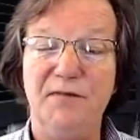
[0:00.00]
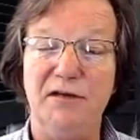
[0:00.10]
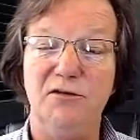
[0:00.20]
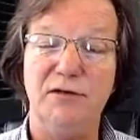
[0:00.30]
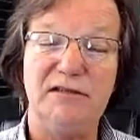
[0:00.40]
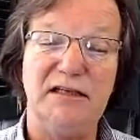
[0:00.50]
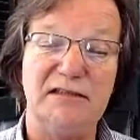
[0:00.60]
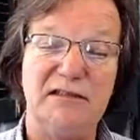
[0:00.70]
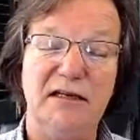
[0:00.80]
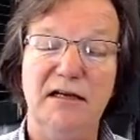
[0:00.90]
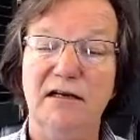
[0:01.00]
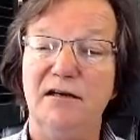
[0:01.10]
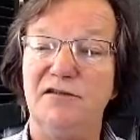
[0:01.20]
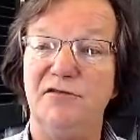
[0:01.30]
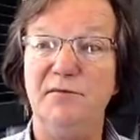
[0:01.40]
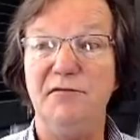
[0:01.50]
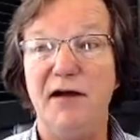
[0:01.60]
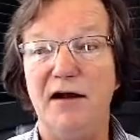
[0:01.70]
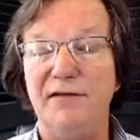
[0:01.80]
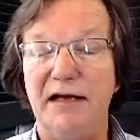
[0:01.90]
They do exist, extremely
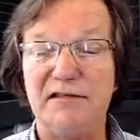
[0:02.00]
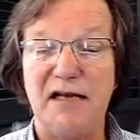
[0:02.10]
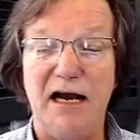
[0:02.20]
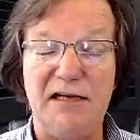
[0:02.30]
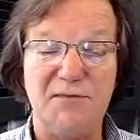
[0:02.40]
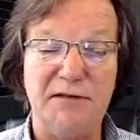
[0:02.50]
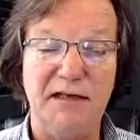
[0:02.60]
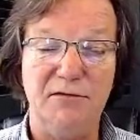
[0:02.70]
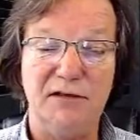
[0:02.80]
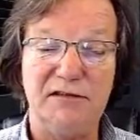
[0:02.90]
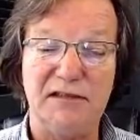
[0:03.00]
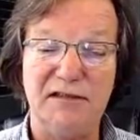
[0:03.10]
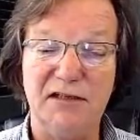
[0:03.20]
rare in that size, but they do exist.